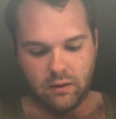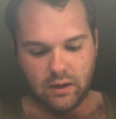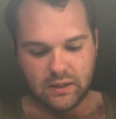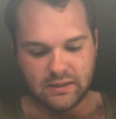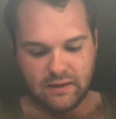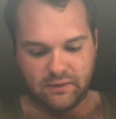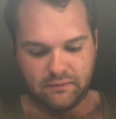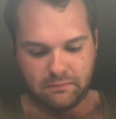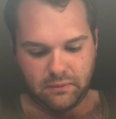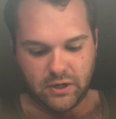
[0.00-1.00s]
it doesn't have enough
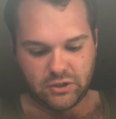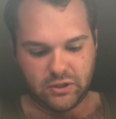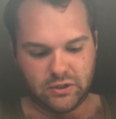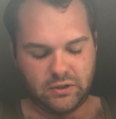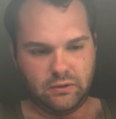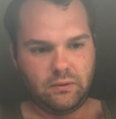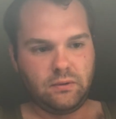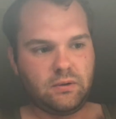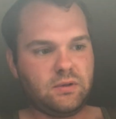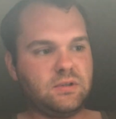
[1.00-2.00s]
pressure to
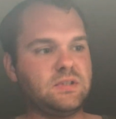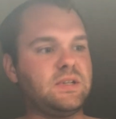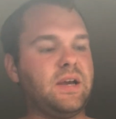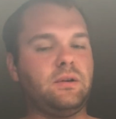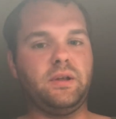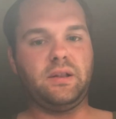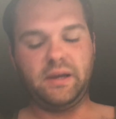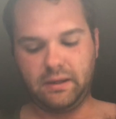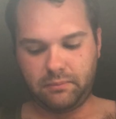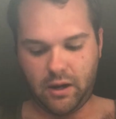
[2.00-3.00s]
cycle it
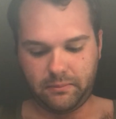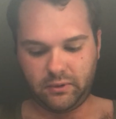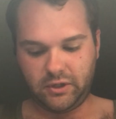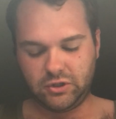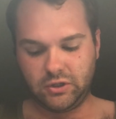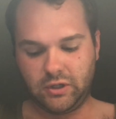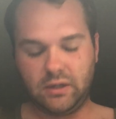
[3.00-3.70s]
like it properly should.